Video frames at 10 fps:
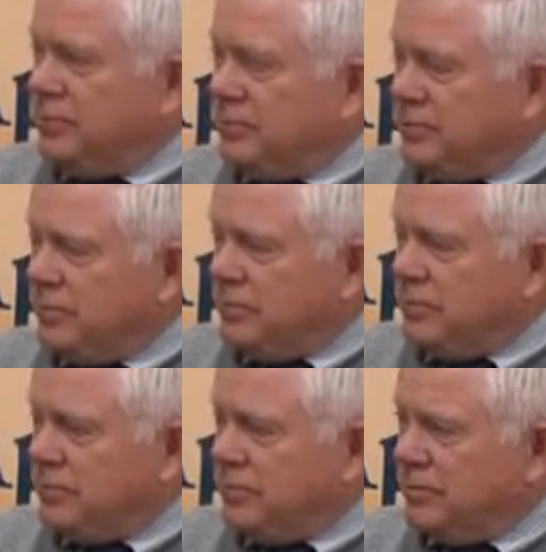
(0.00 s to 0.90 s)

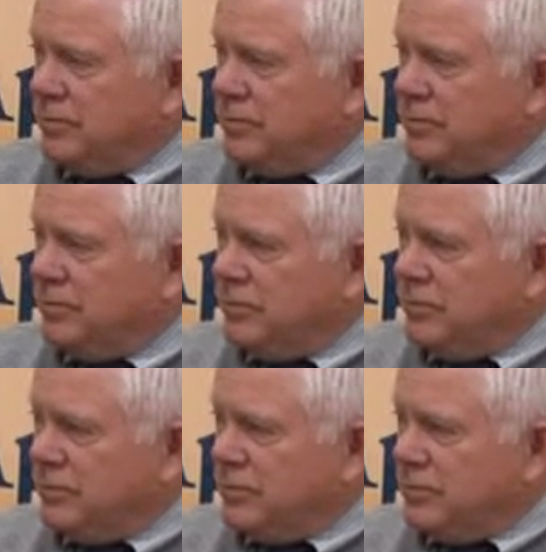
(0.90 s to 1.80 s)

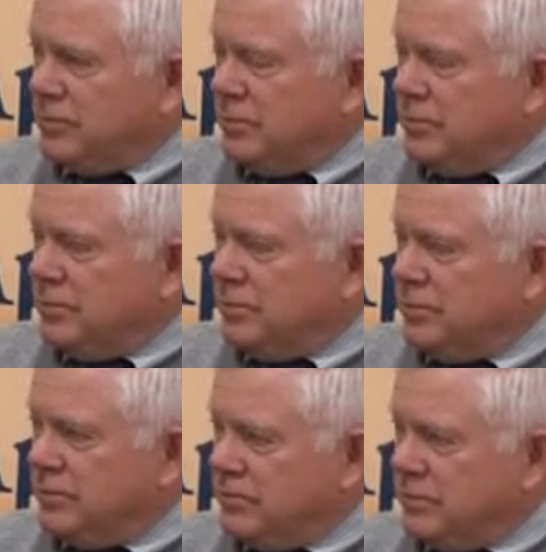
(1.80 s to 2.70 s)

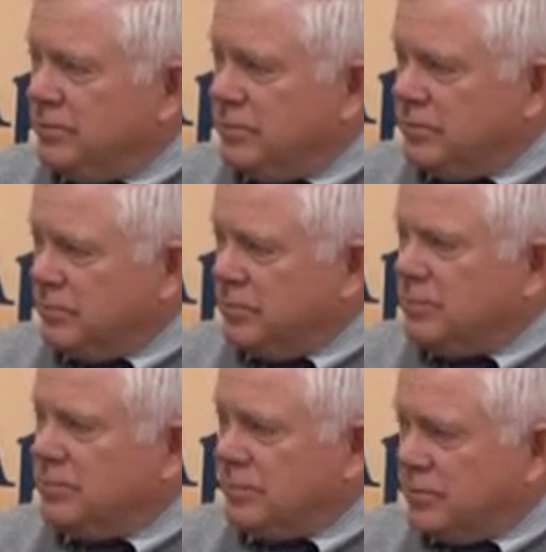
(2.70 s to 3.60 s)

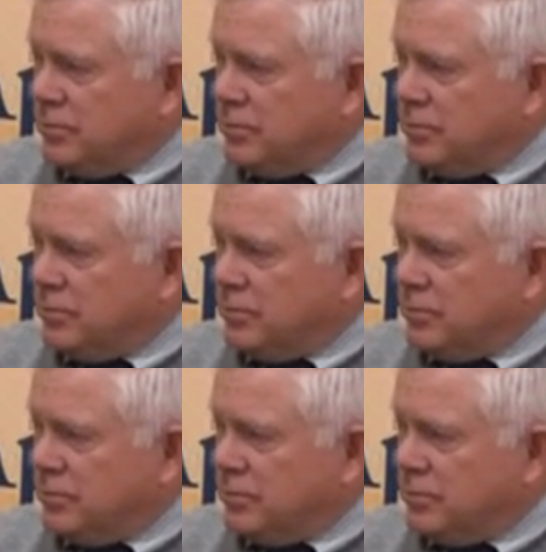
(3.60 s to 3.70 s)
(silent)